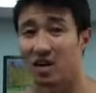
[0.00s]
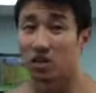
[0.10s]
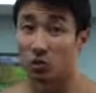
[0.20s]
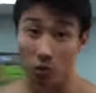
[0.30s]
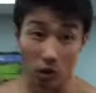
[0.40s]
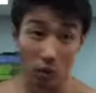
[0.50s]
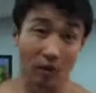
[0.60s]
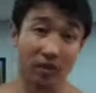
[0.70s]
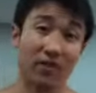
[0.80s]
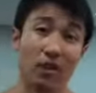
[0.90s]
to really, really
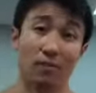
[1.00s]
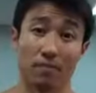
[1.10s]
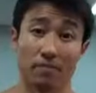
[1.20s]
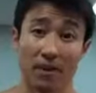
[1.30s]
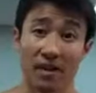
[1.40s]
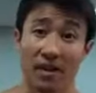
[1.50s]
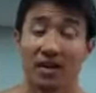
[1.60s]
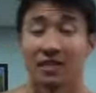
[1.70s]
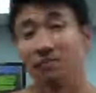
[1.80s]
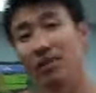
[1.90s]
develop them.
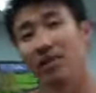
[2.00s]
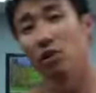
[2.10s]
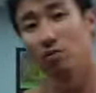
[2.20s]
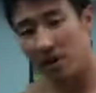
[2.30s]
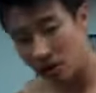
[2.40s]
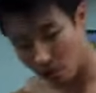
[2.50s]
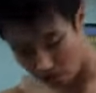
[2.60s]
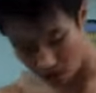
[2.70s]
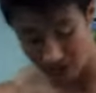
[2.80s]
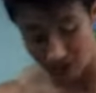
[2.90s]
Something a little bigger, like